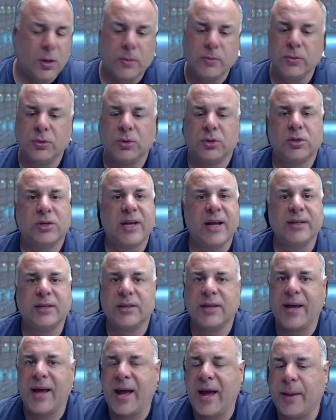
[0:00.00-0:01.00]
Sense
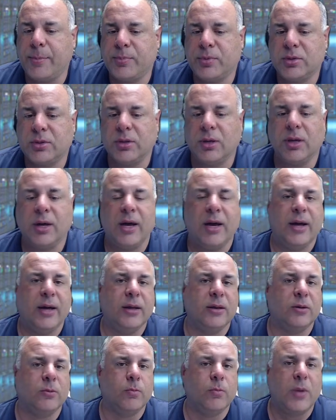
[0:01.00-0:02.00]
Caps
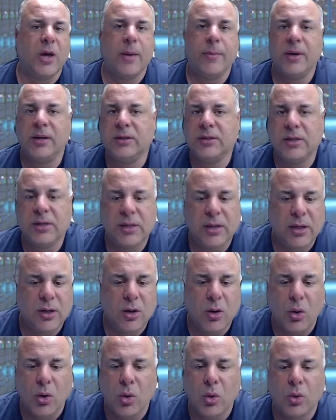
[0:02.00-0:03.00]
and MNTD
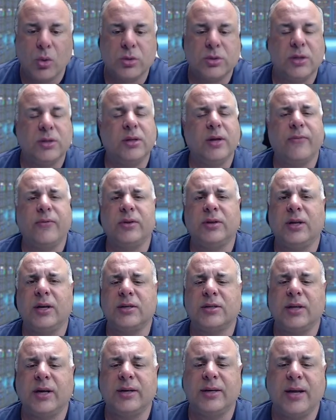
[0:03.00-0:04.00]
Golds and different
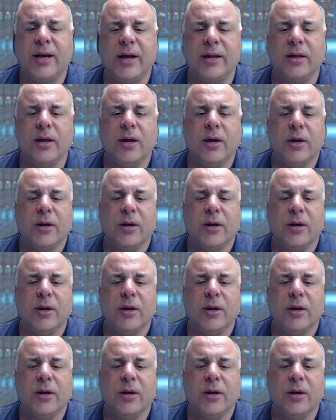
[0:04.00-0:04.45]
things like that.